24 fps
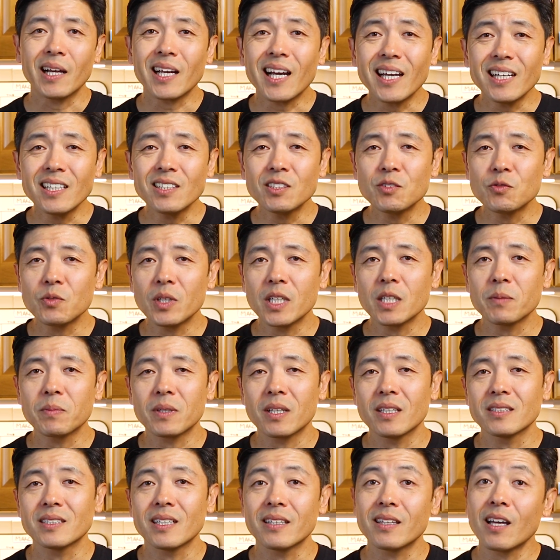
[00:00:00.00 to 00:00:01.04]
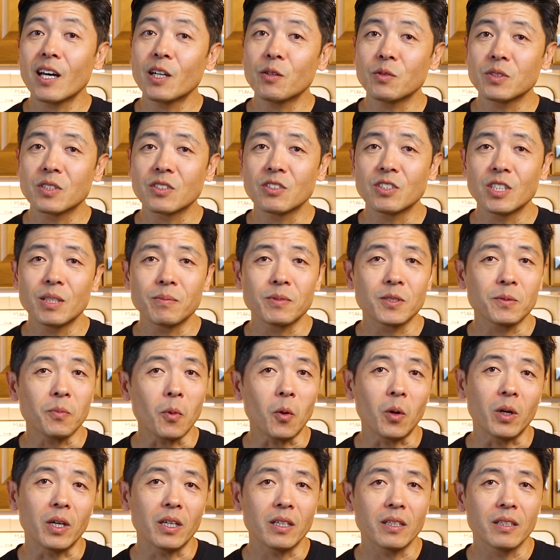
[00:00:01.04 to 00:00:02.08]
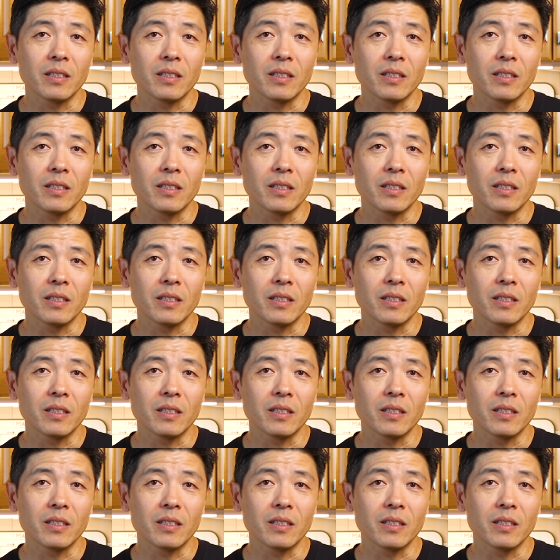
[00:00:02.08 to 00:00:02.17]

I got into running because I thought it was a cheap sport.